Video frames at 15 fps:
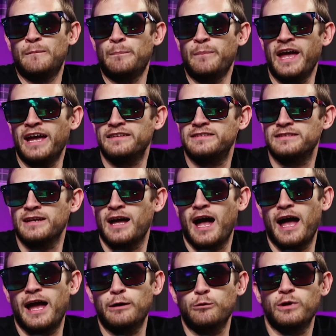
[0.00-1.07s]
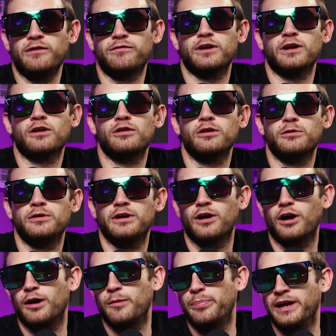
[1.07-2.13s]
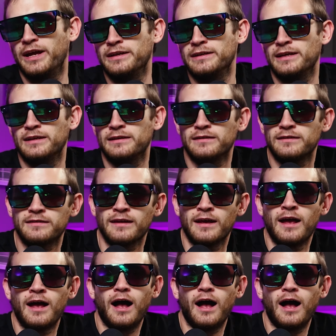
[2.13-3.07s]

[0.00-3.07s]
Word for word: Megs and I, we have concluded our opinions.